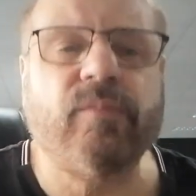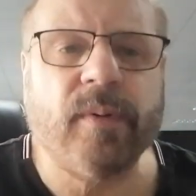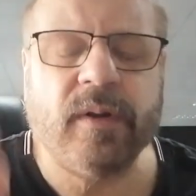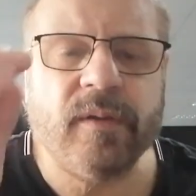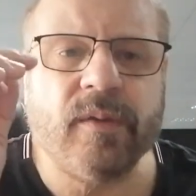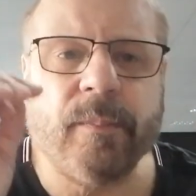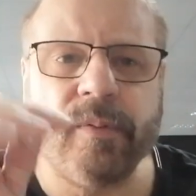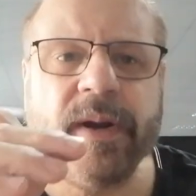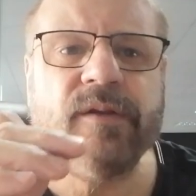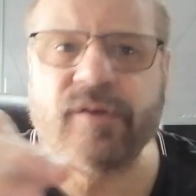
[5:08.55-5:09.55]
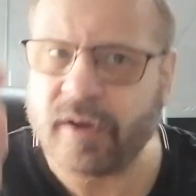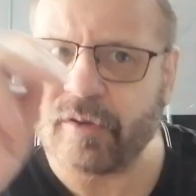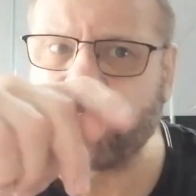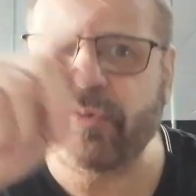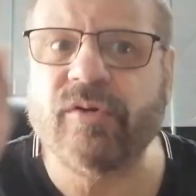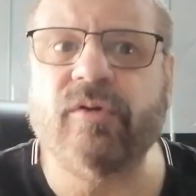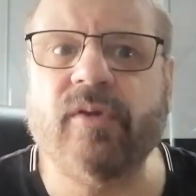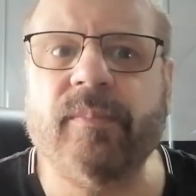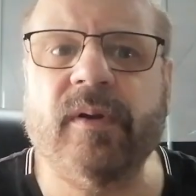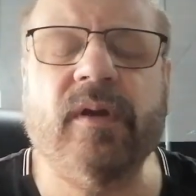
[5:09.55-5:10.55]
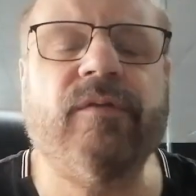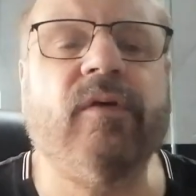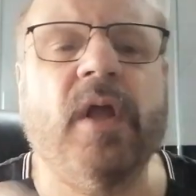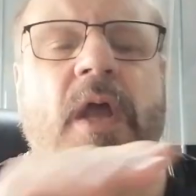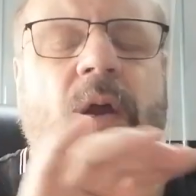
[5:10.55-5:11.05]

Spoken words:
but in the brain scans it would show something different.